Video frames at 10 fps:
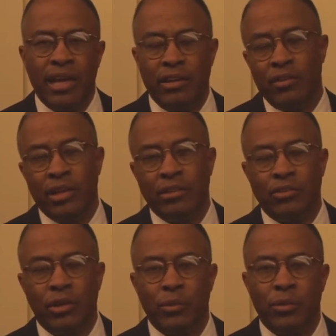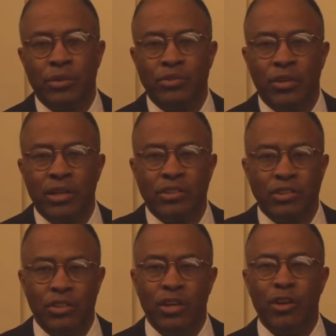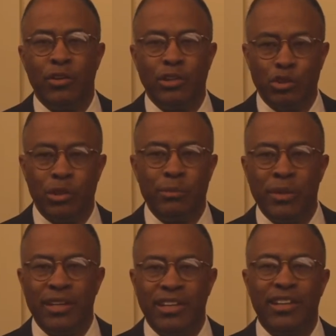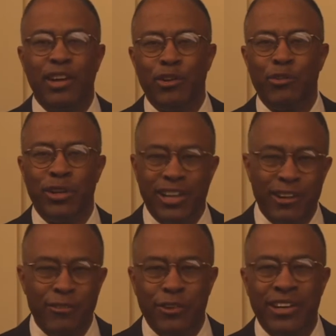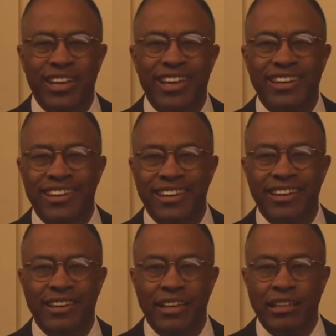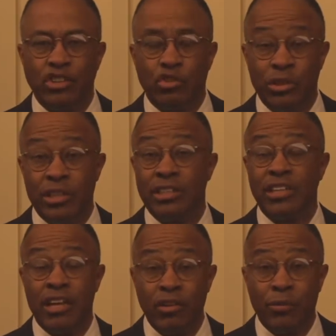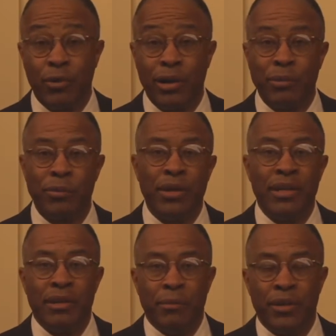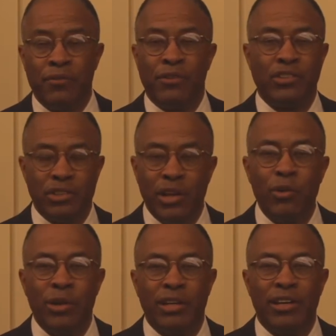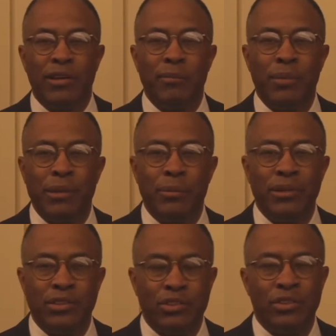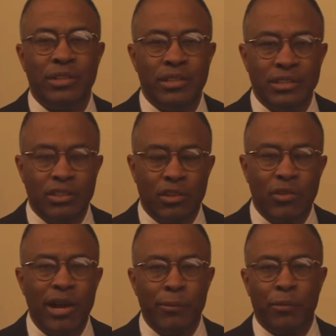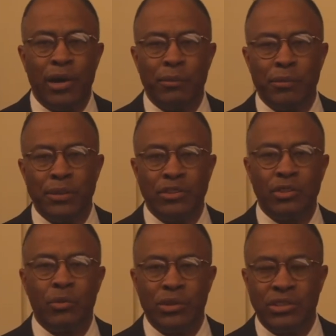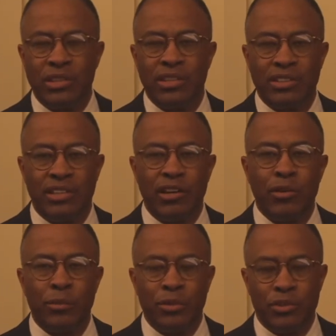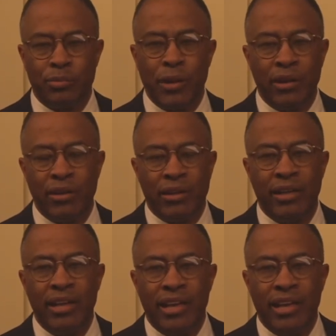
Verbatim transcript: and you get in trouble with drugs, you go to treatment and you go to recovery, and uh, it's treated as a health problem. But if it's low income people, it's treated as a crime problem. And so we see this terrible disparity,